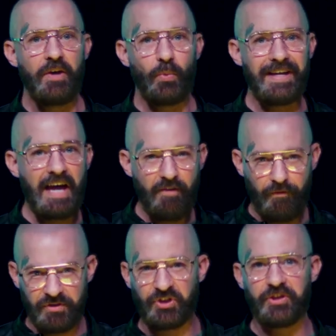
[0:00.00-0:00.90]
We gave
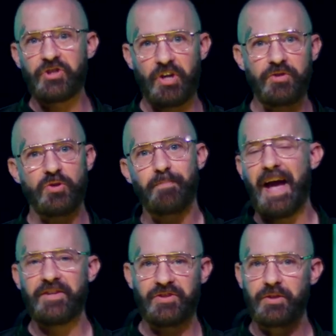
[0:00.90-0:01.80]
over 600
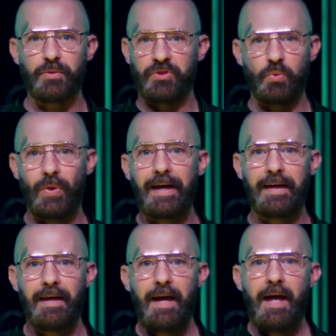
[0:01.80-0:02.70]
bicycles away.